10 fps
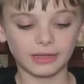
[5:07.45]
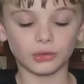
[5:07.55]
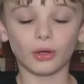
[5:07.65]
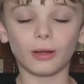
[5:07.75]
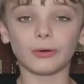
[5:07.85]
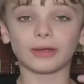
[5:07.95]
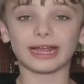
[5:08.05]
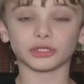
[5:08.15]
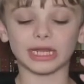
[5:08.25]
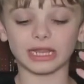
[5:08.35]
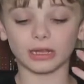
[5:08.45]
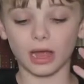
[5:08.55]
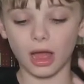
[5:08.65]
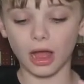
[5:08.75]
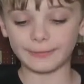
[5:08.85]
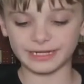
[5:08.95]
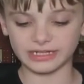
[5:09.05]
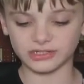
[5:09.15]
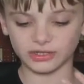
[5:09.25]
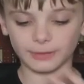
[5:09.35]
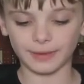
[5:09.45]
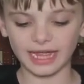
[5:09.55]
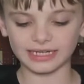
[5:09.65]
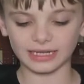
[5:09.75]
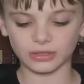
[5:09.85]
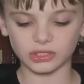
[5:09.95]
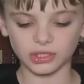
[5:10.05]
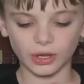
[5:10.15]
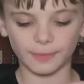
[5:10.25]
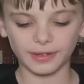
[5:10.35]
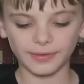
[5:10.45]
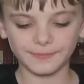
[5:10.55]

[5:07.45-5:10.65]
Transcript: normal Kashyyyk armour, so the padding at the top,